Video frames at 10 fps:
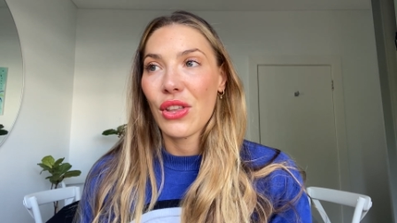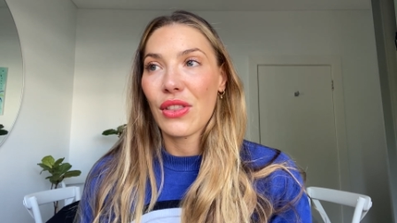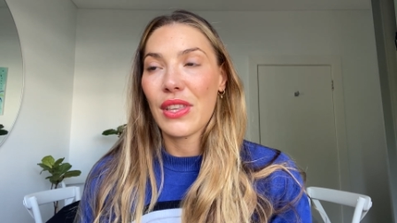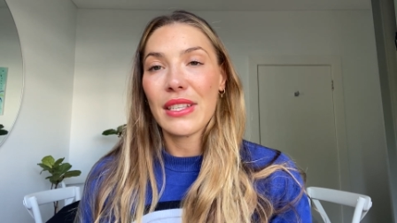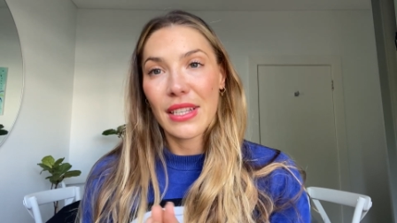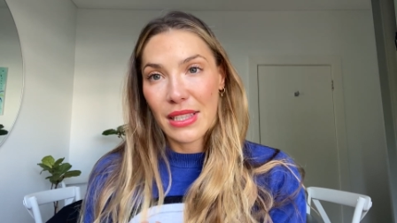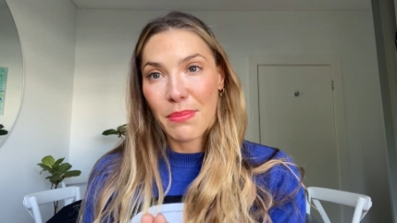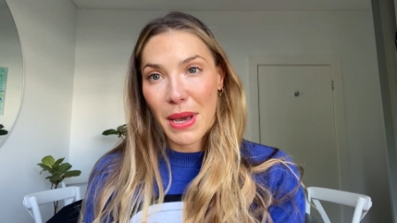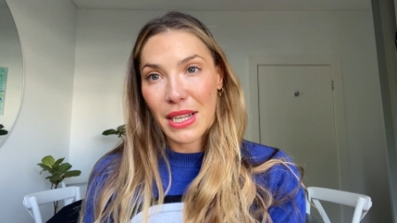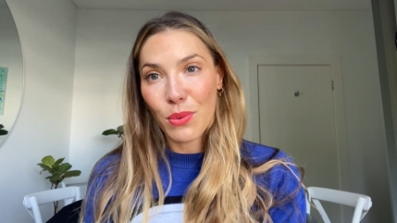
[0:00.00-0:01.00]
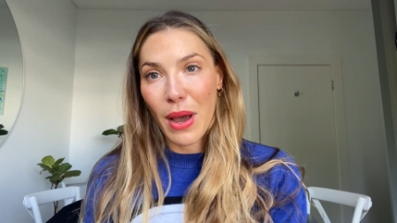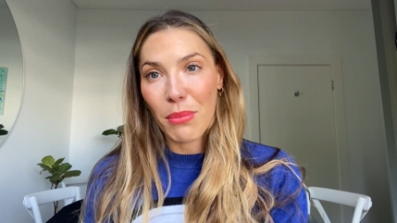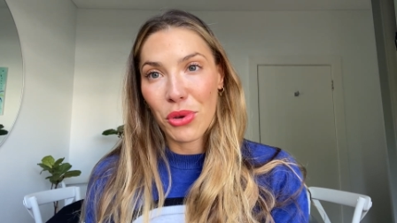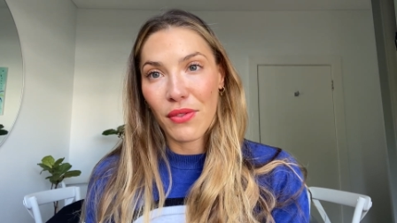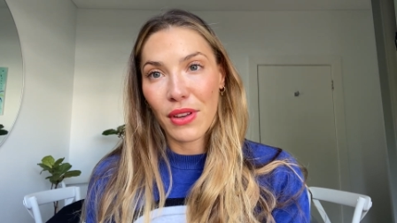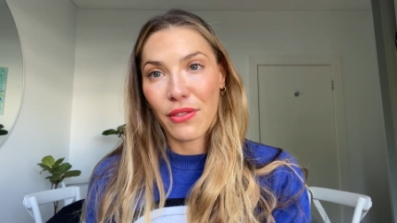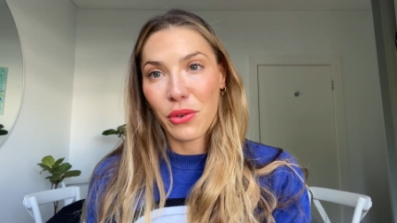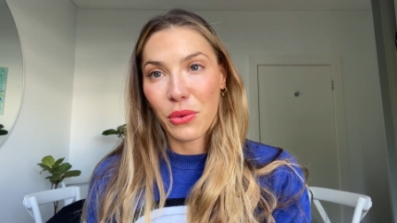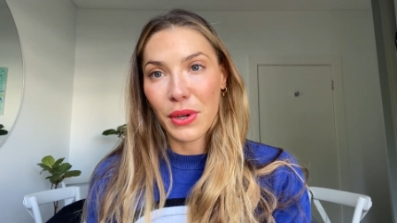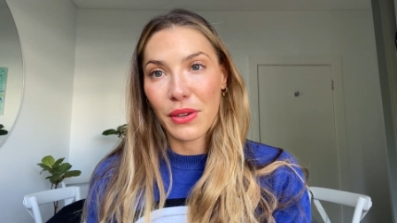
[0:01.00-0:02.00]
this is the best way moving
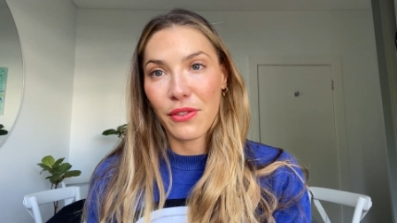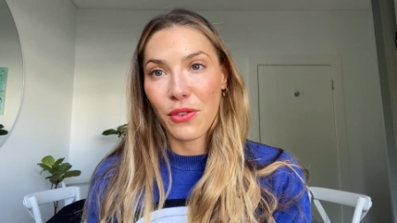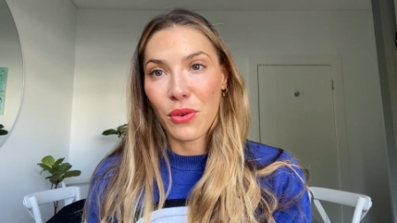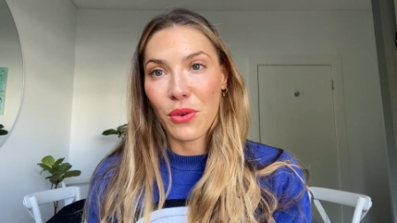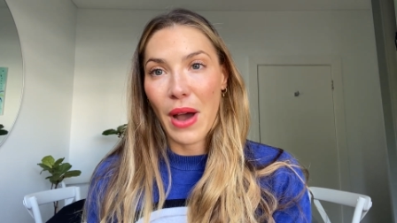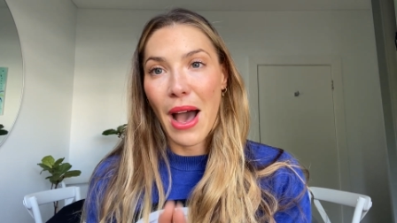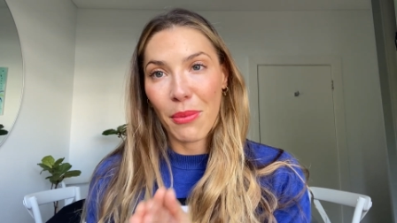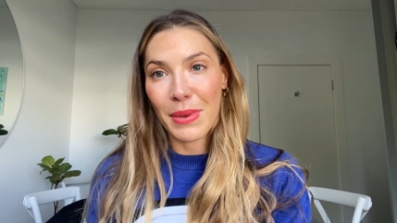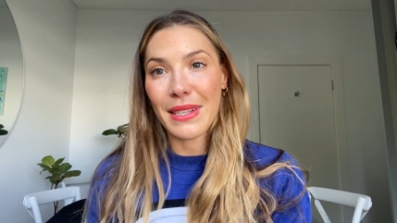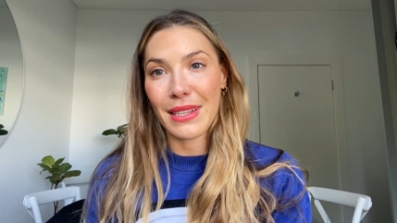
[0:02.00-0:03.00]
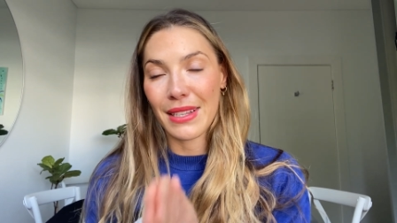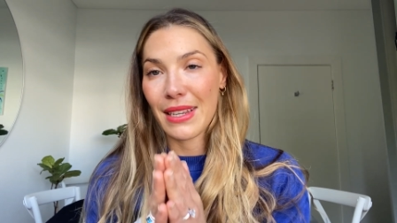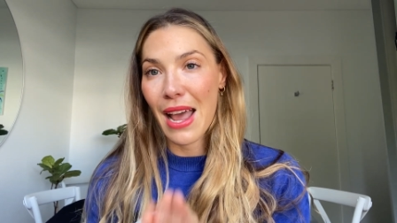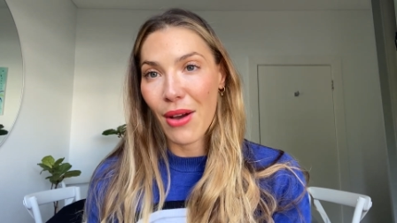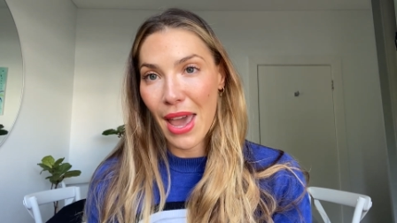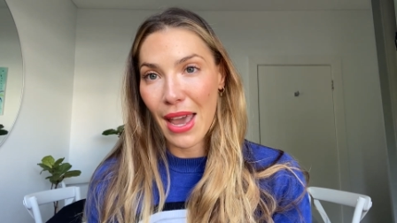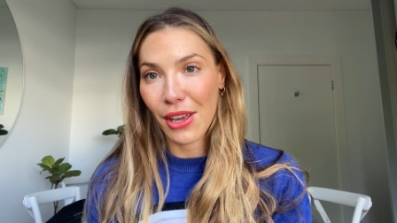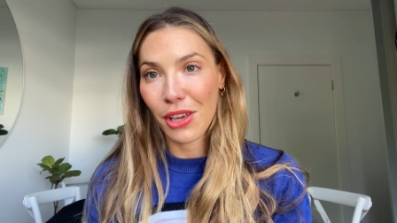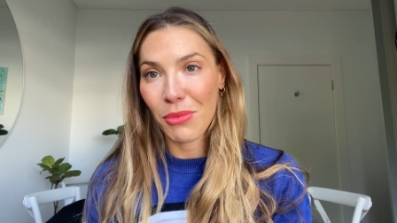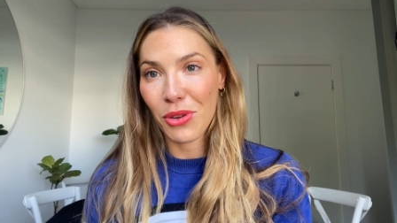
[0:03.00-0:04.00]
forward for our business and our hair
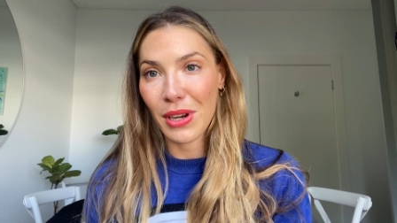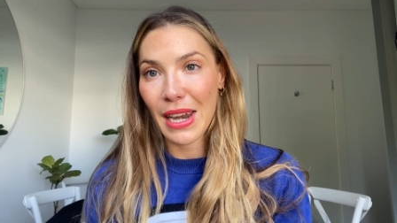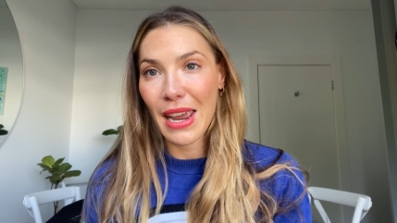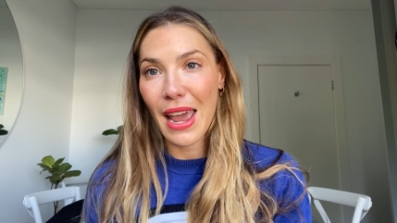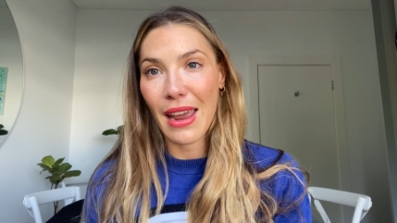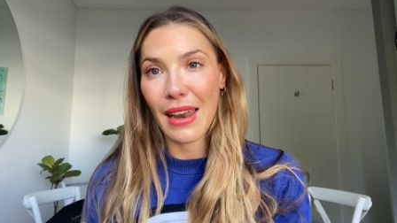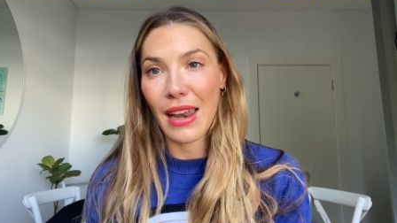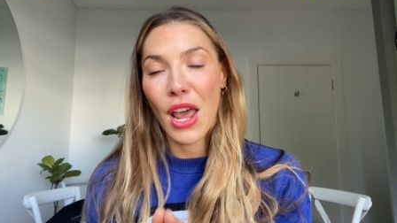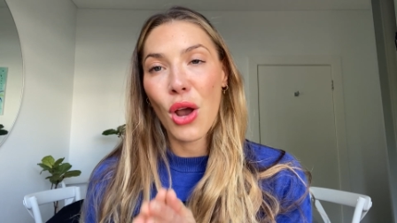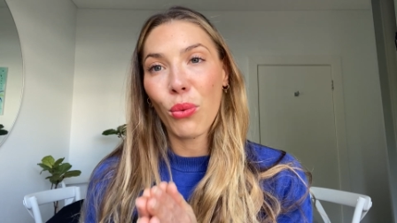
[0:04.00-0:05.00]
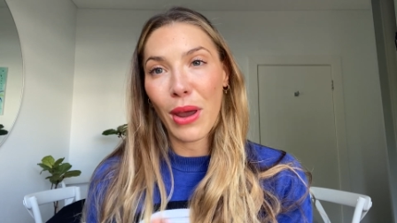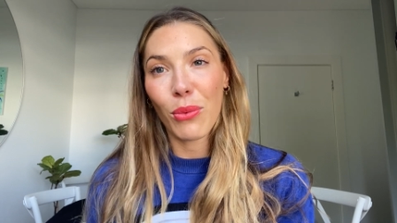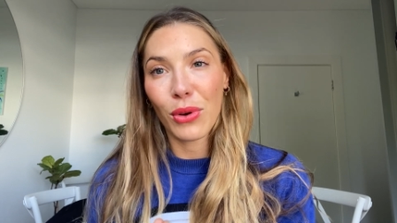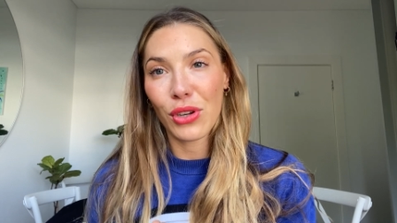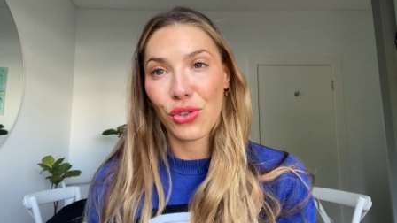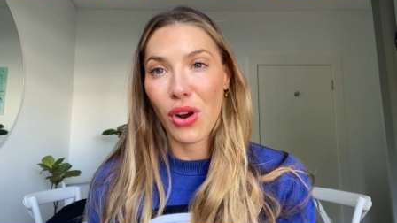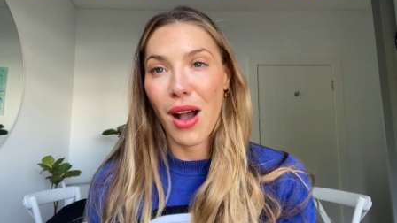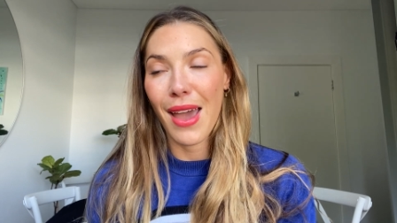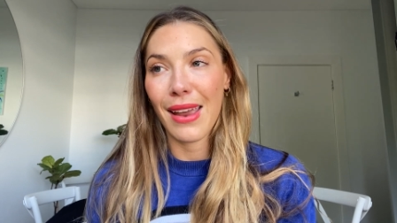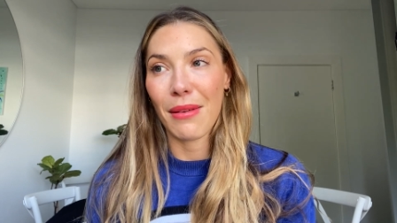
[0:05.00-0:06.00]
community. And we want to
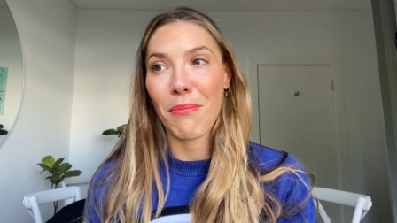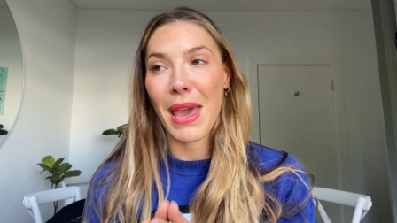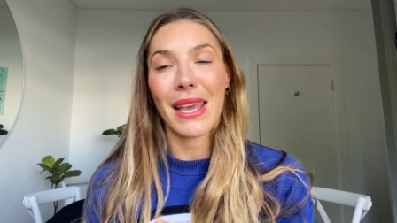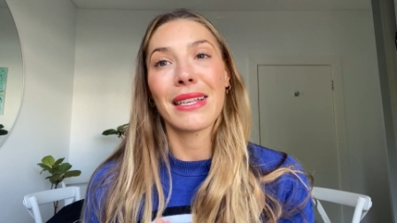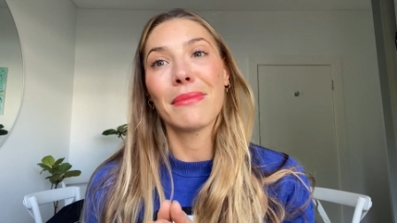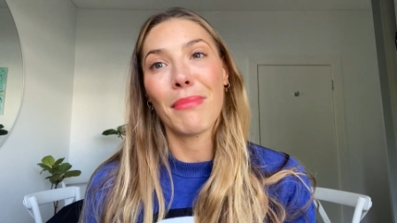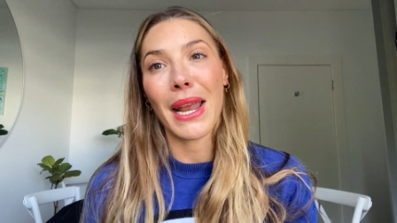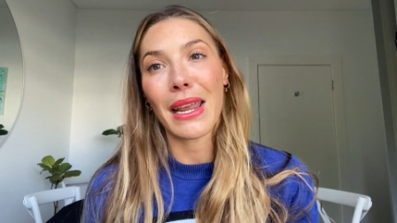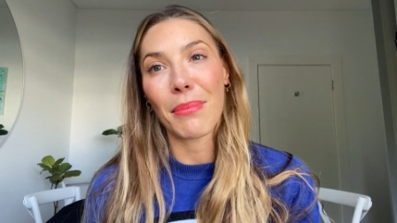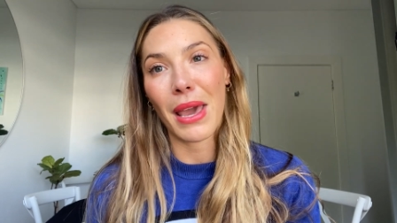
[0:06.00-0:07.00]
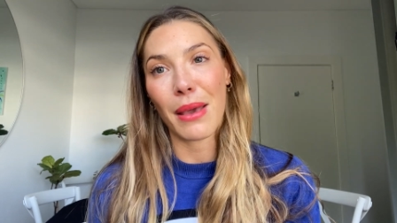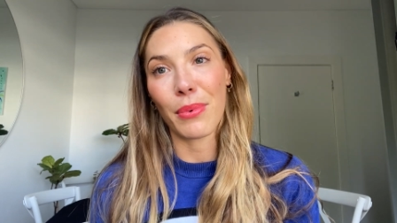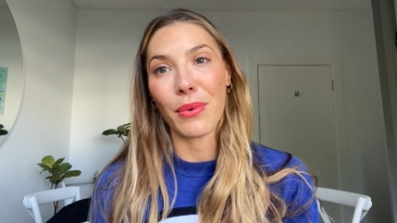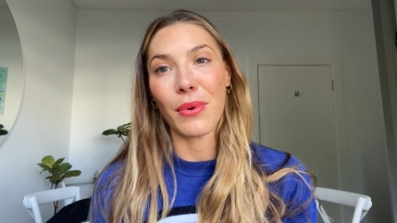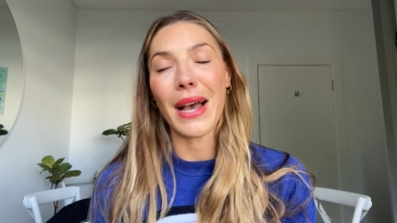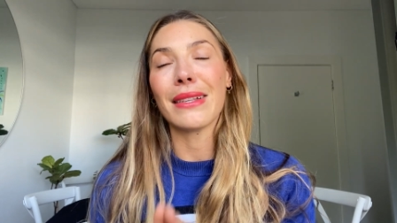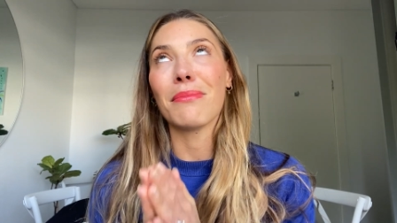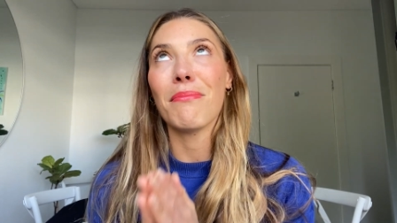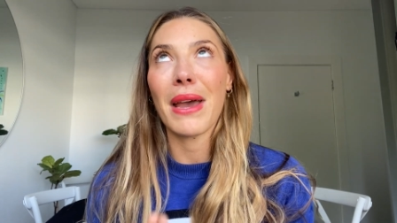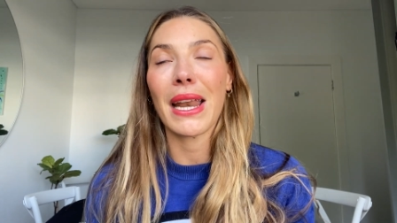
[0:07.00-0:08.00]
try and make as many people, as
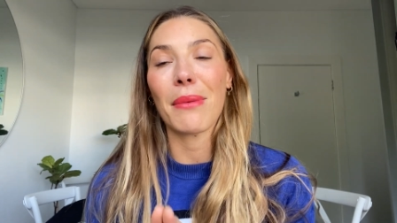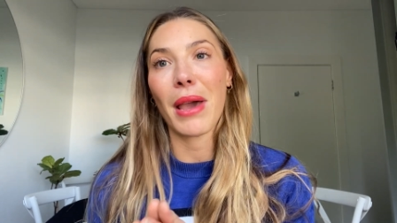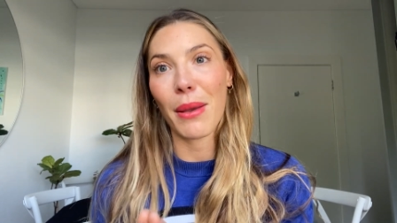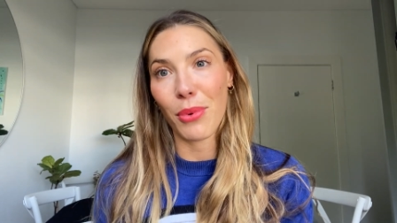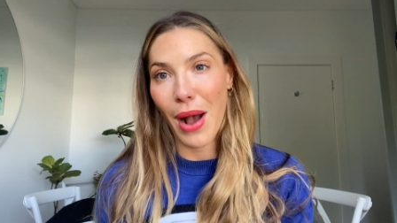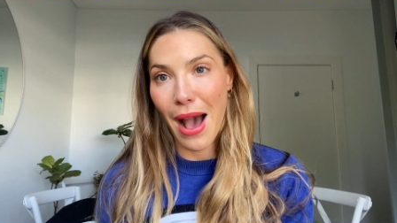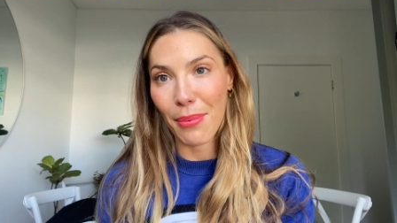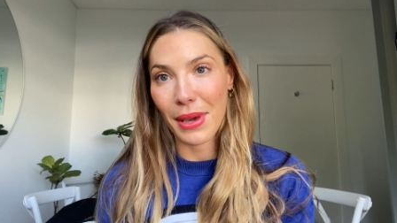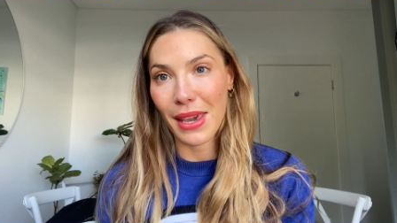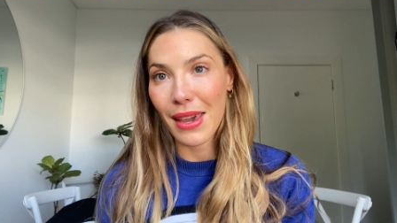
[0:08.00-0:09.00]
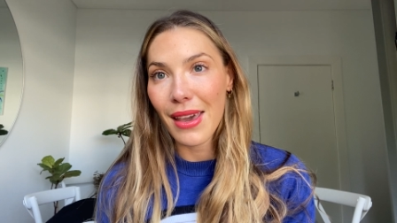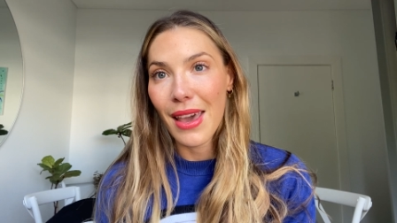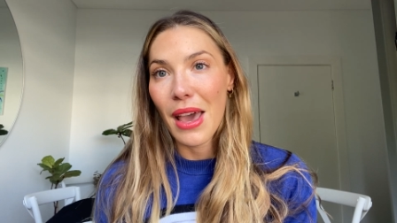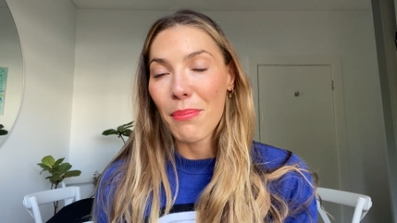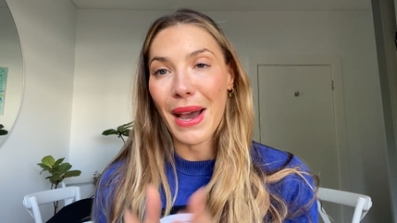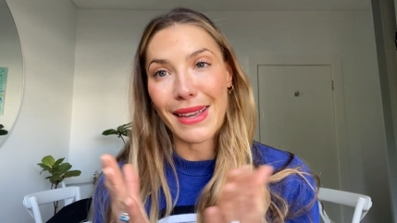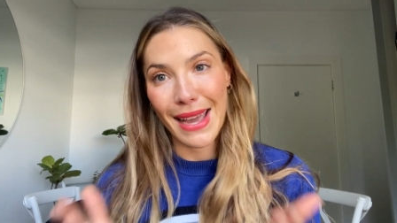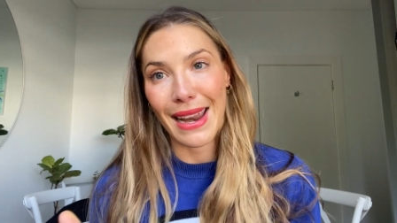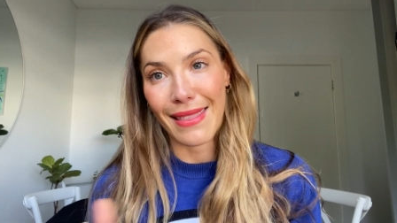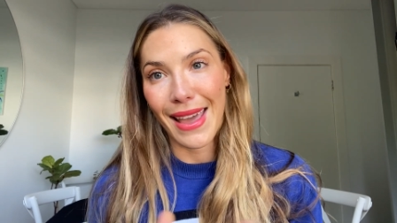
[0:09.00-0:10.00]
many people happy by
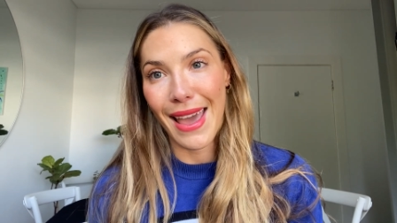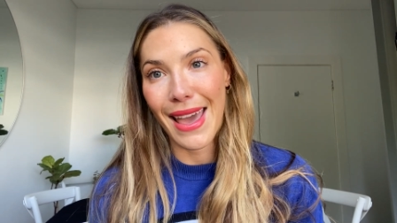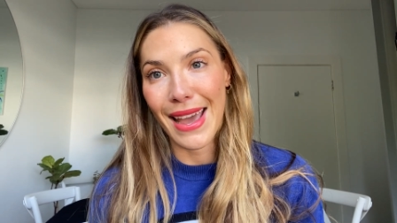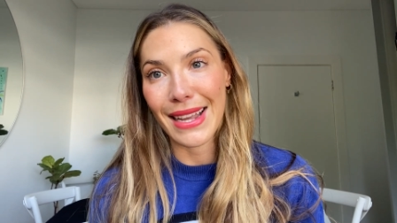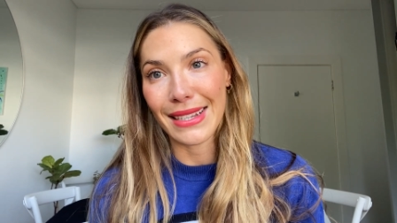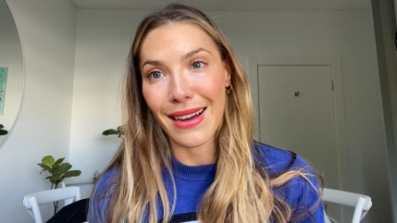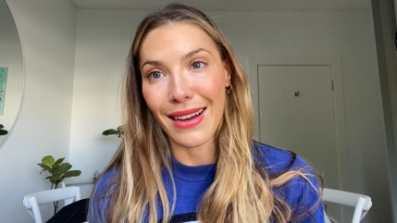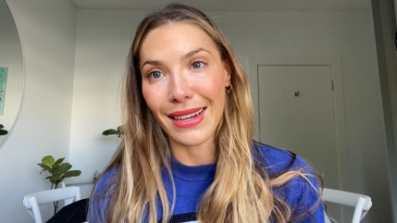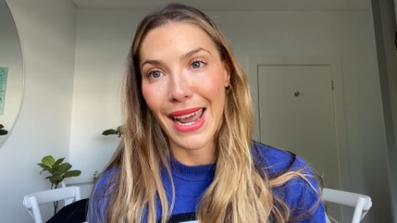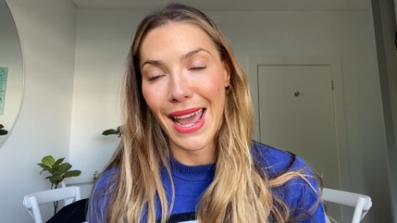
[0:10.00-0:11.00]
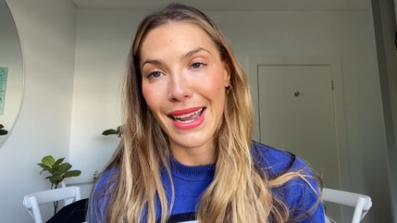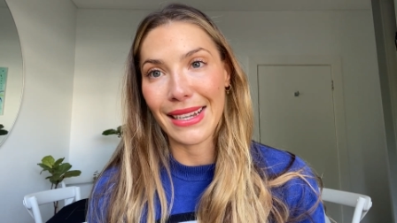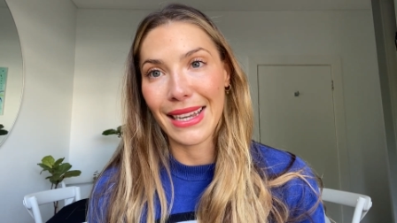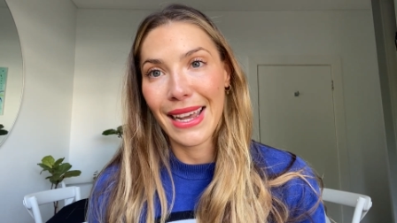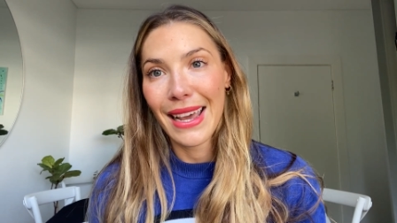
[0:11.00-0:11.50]
getting their hair done. And